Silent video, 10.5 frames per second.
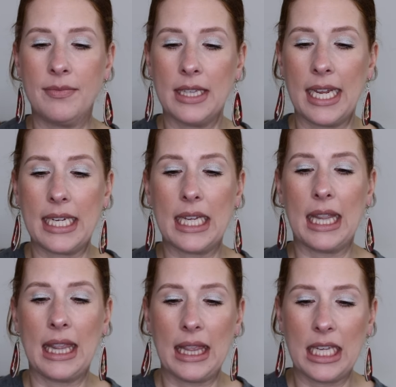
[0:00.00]
Like
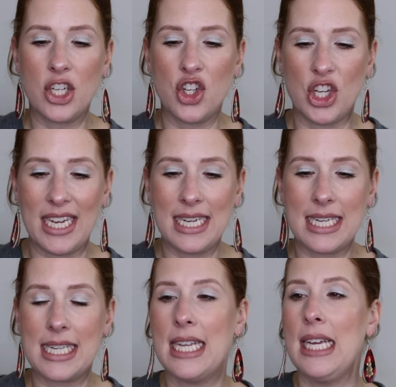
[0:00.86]

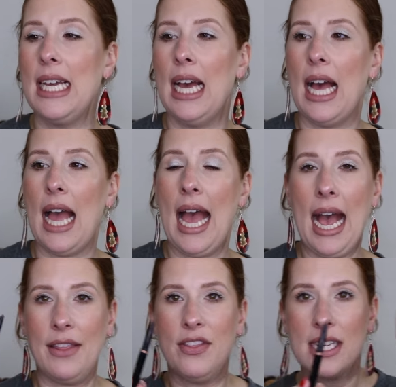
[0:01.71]
legit had